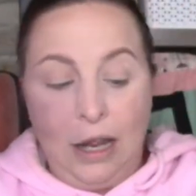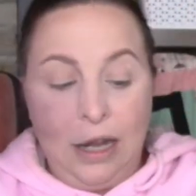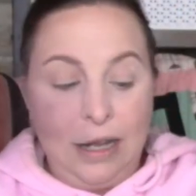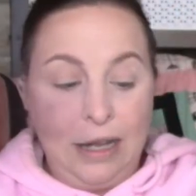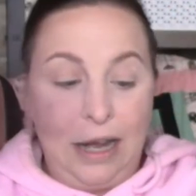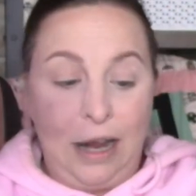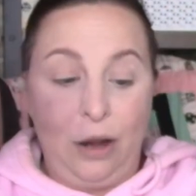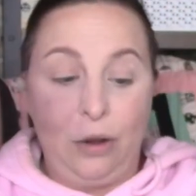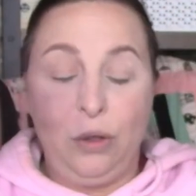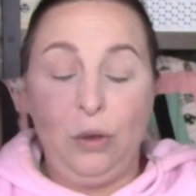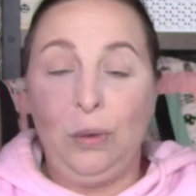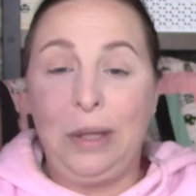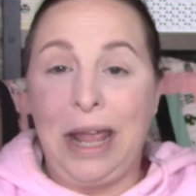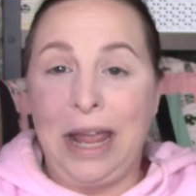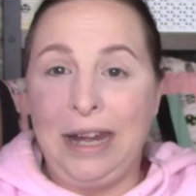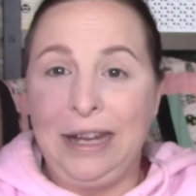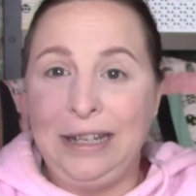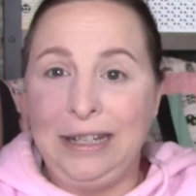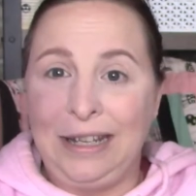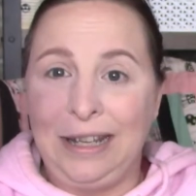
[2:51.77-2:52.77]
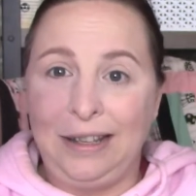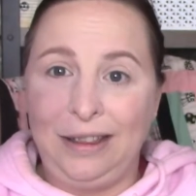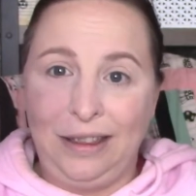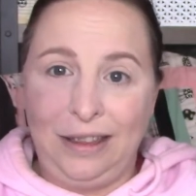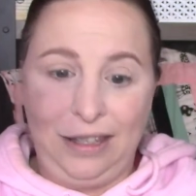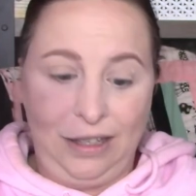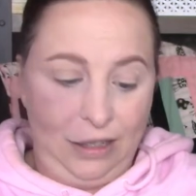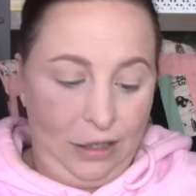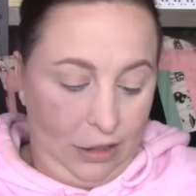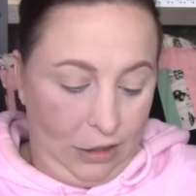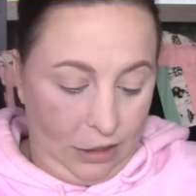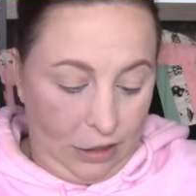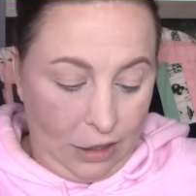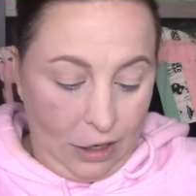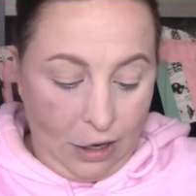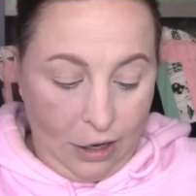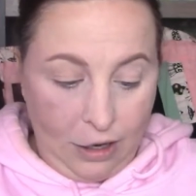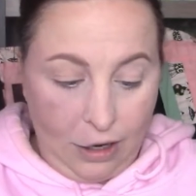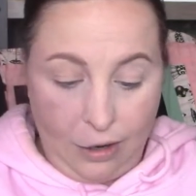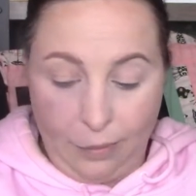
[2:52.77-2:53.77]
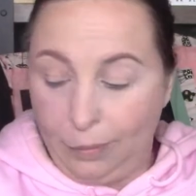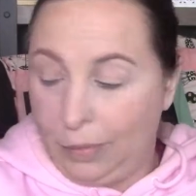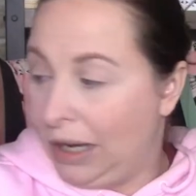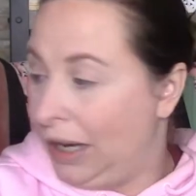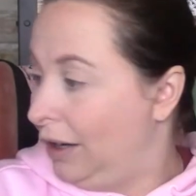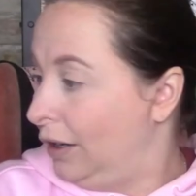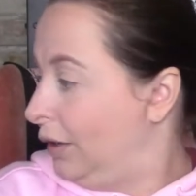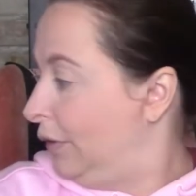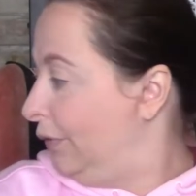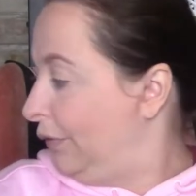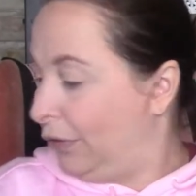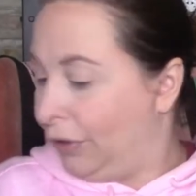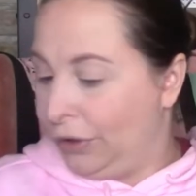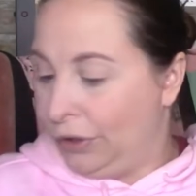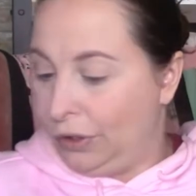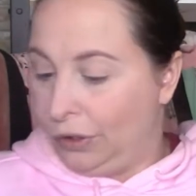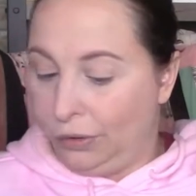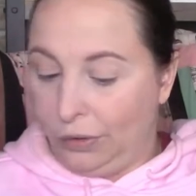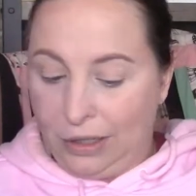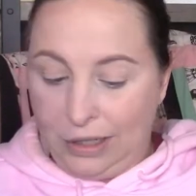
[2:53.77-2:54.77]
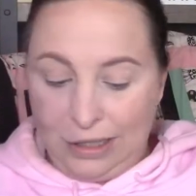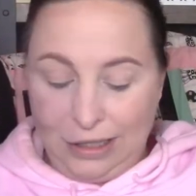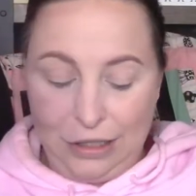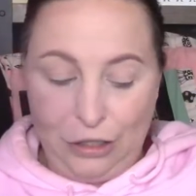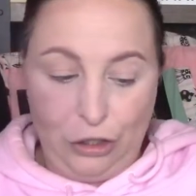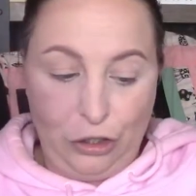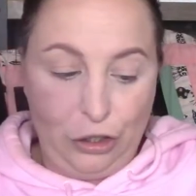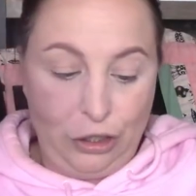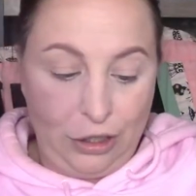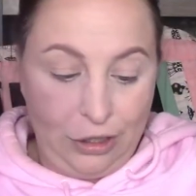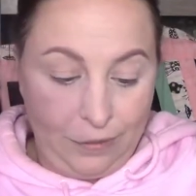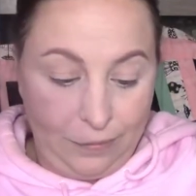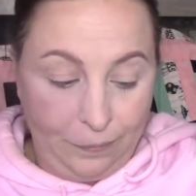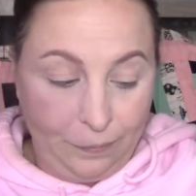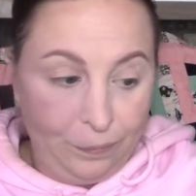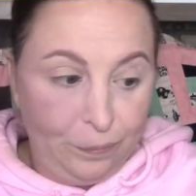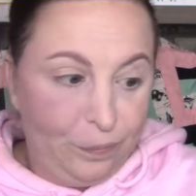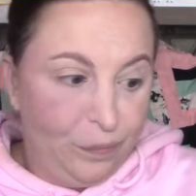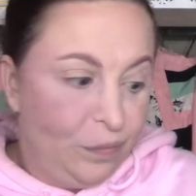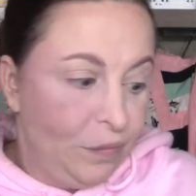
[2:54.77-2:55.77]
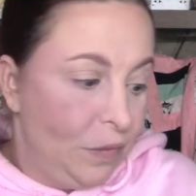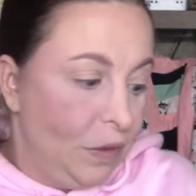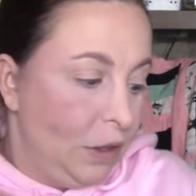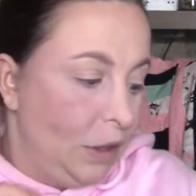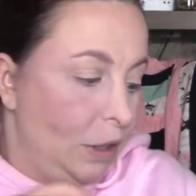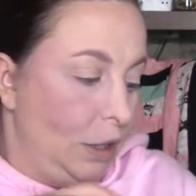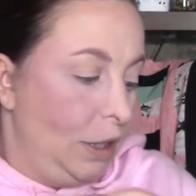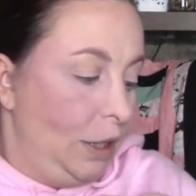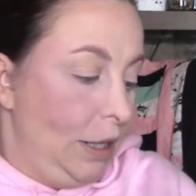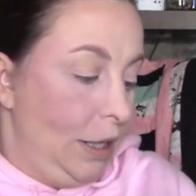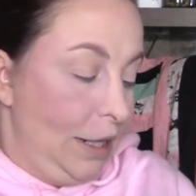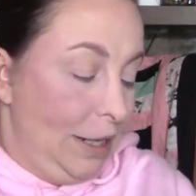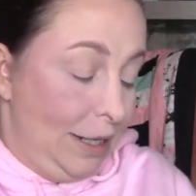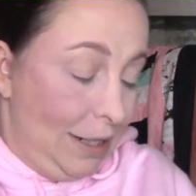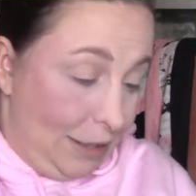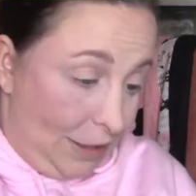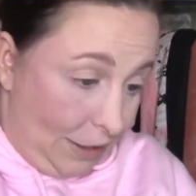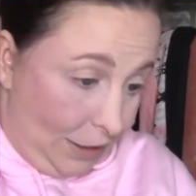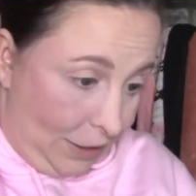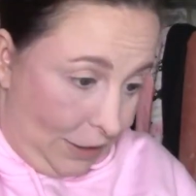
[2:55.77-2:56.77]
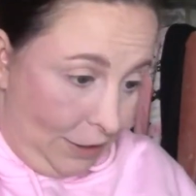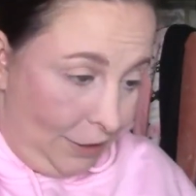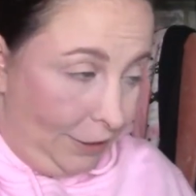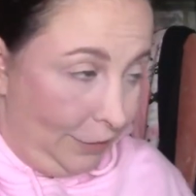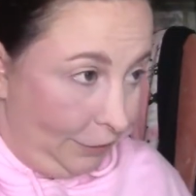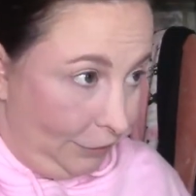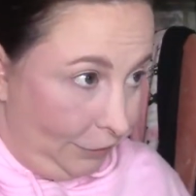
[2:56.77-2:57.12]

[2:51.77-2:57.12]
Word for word: Now you can get the um, anniversary edition in